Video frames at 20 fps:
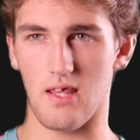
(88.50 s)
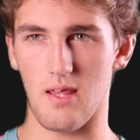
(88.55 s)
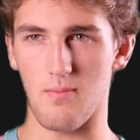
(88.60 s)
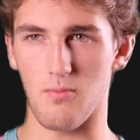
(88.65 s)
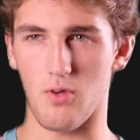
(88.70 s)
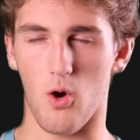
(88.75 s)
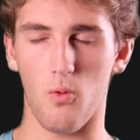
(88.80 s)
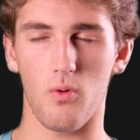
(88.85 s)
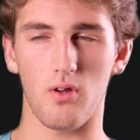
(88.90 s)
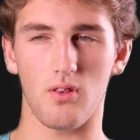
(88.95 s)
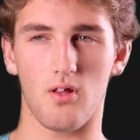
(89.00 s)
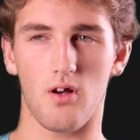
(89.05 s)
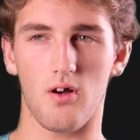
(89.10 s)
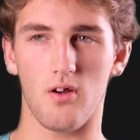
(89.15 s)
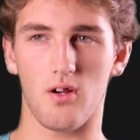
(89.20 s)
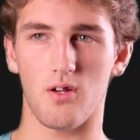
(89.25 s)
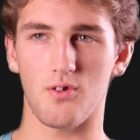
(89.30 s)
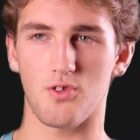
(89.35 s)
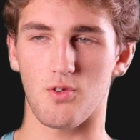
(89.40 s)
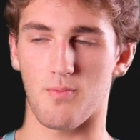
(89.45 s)
of keep going
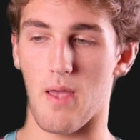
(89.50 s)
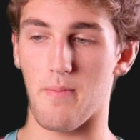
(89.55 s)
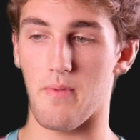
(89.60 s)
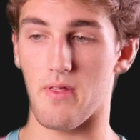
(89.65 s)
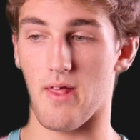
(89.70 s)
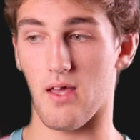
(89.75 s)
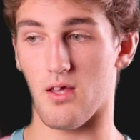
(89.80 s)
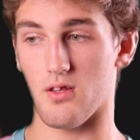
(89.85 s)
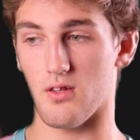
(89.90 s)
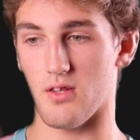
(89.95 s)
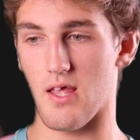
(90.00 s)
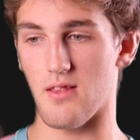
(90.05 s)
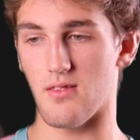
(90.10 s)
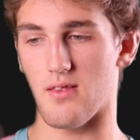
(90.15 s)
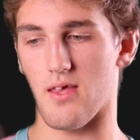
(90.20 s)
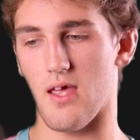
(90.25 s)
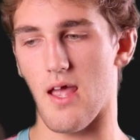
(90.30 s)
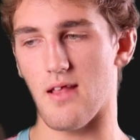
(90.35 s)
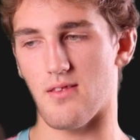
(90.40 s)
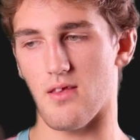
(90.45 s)
longer. So maybe like
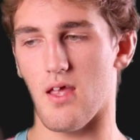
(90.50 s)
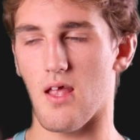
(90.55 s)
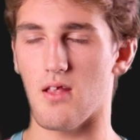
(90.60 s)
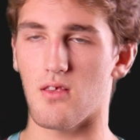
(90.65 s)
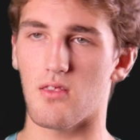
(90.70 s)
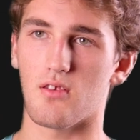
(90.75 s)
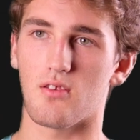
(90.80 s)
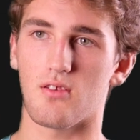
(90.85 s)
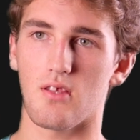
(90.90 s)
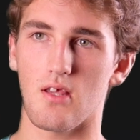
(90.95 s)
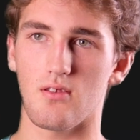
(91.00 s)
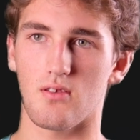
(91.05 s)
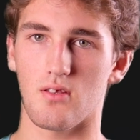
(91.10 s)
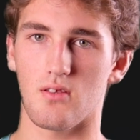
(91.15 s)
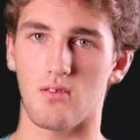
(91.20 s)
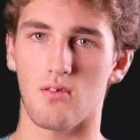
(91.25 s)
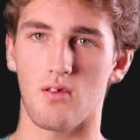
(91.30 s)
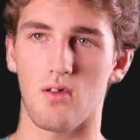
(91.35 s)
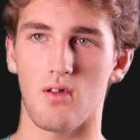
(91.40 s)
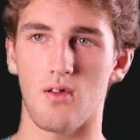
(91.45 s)
the, at the end of the
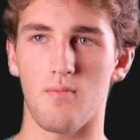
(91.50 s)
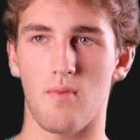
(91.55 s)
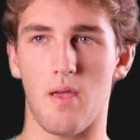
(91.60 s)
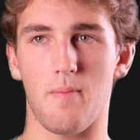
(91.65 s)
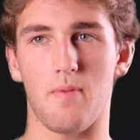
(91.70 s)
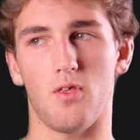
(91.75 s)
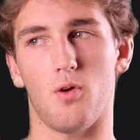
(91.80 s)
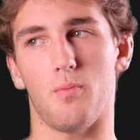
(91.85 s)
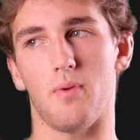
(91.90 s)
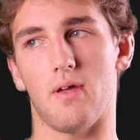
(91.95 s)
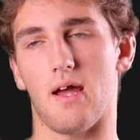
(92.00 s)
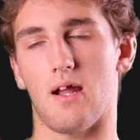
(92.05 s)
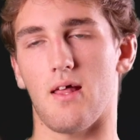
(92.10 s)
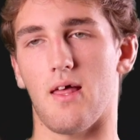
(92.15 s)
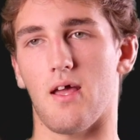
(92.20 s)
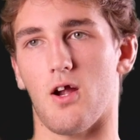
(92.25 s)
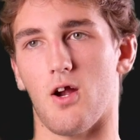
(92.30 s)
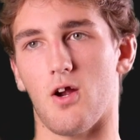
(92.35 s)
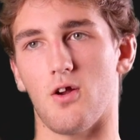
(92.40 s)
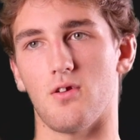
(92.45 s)
season, maybe they'll be kind of
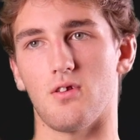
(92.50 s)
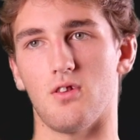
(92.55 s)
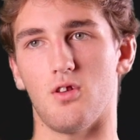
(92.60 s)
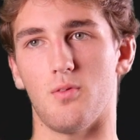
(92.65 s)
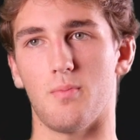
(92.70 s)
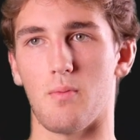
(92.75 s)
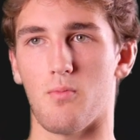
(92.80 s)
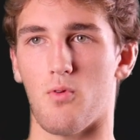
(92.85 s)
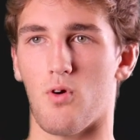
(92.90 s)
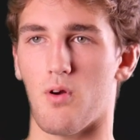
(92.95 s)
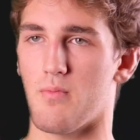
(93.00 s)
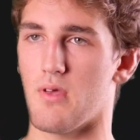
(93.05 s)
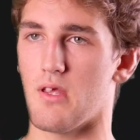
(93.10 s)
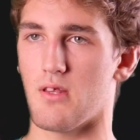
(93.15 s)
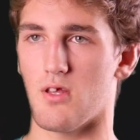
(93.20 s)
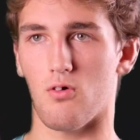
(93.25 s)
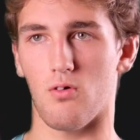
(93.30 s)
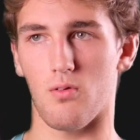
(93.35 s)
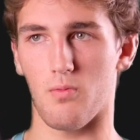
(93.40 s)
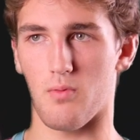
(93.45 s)
like hurting a little bit more. Me
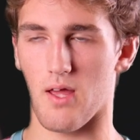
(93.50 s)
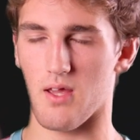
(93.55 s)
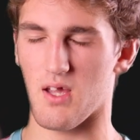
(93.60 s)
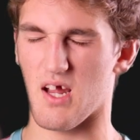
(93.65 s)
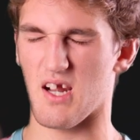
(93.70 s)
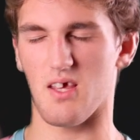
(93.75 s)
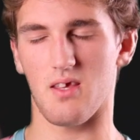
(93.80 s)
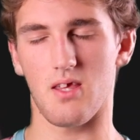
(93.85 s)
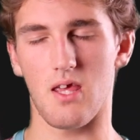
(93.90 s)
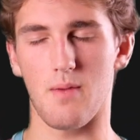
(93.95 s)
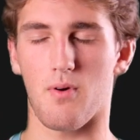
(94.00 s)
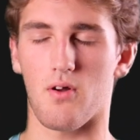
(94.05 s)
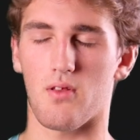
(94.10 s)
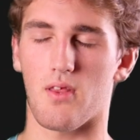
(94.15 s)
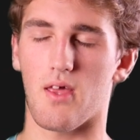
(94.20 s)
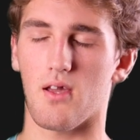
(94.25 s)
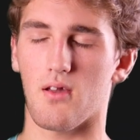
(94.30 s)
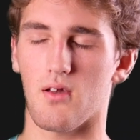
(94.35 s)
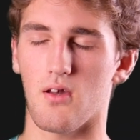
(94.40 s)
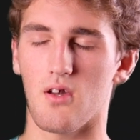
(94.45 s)
know like kind of keep on
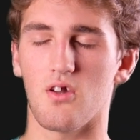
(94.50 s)
like